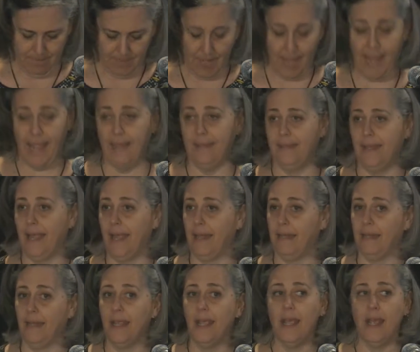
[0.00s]
And
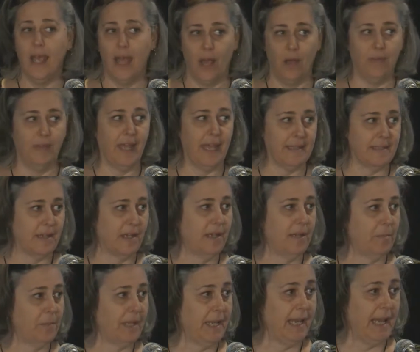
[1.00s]
then how that's going
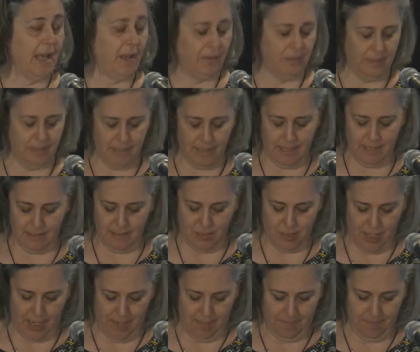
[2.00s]
to play out in the job.